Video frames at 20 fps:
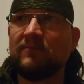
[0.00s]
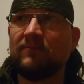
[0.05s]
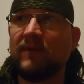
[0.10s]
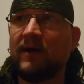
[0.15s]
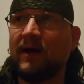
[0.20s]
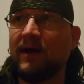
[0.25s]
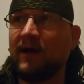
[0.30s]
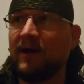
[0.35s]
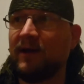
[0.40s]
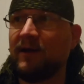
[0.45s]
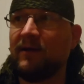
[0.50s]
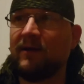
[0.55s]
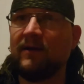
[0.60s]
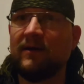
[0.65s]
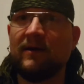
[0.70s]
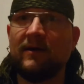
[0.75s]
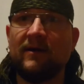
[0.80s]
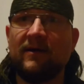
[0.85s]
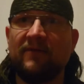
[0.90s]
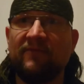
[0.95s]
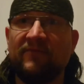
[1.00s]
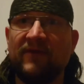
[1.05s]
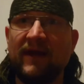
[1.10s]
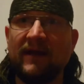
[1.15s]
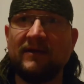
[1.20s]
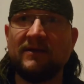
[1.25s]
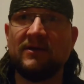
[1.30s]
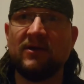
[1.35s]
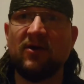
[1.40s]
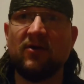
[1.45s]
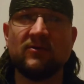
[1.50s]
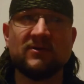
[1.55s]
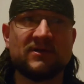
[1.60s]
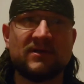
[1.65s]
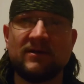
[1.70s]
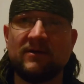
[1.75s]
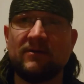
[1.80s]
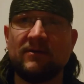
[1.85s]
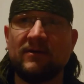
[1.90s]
my videos.